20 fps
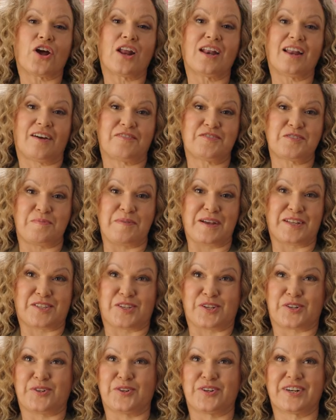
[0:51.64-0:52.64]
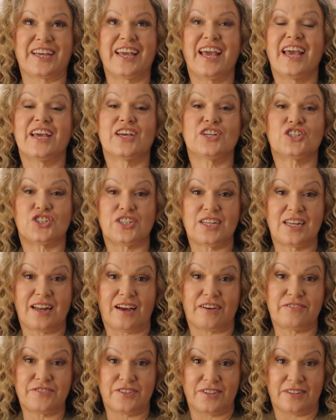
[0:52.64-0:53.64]
I loved about Sigourney is she
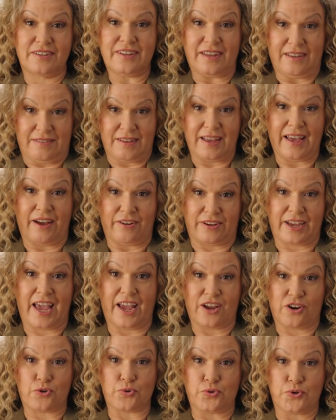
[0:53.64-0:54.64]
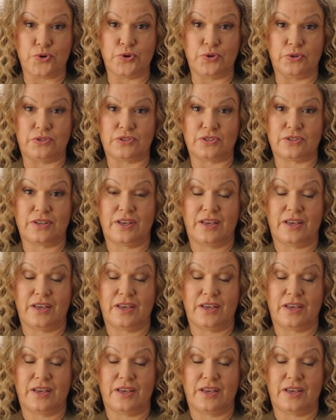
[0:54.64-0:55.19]
loved our kangaroos.